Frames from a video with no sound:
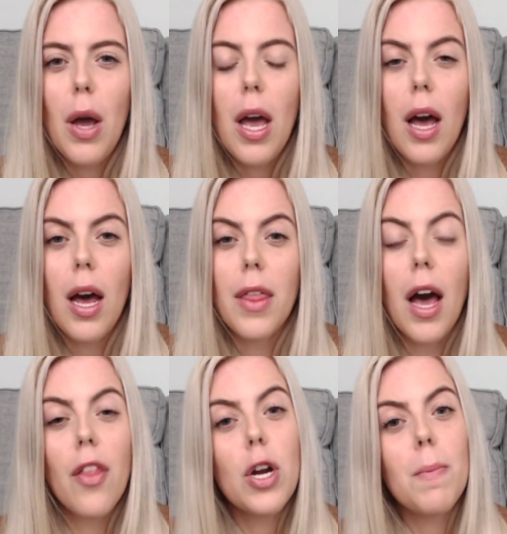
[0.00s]
Uh, the
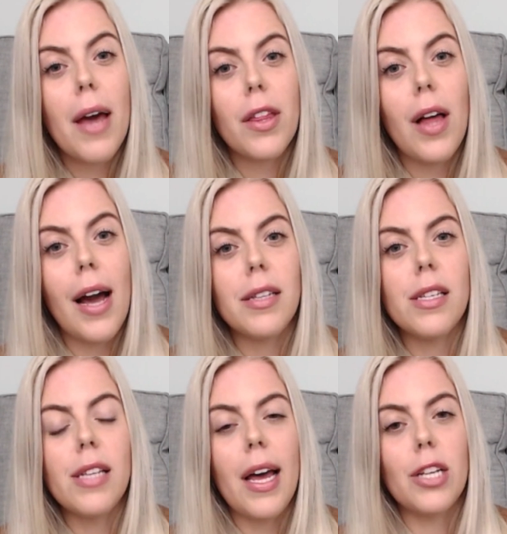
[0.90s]
other math
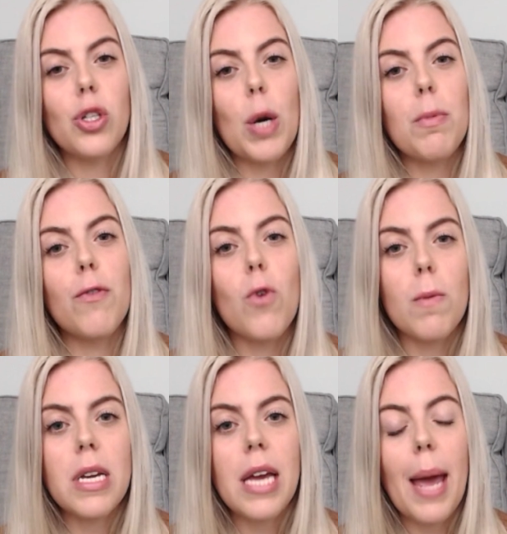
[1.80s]
classes I took before
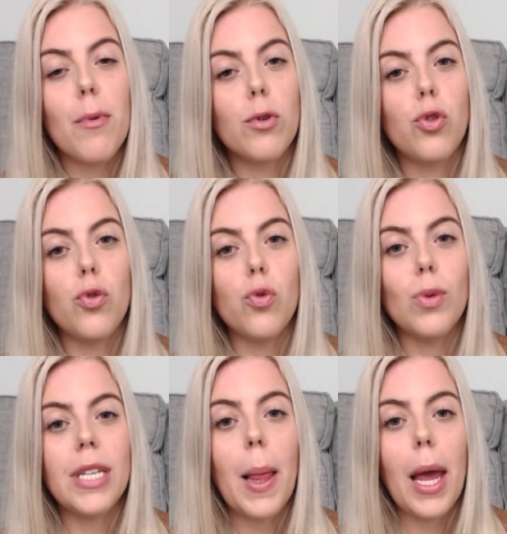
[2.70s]
being able to
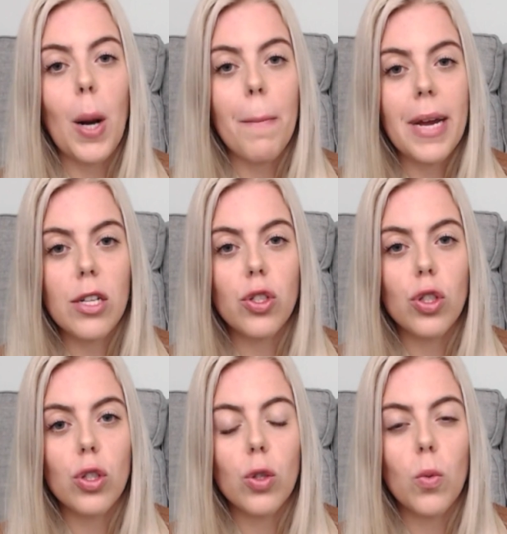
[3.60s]
declare a
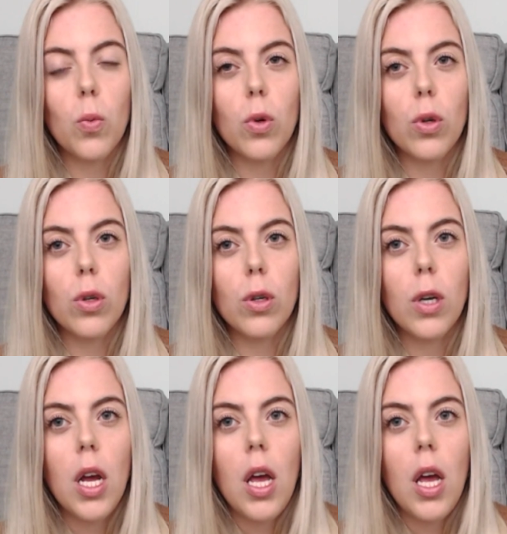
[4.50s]
major were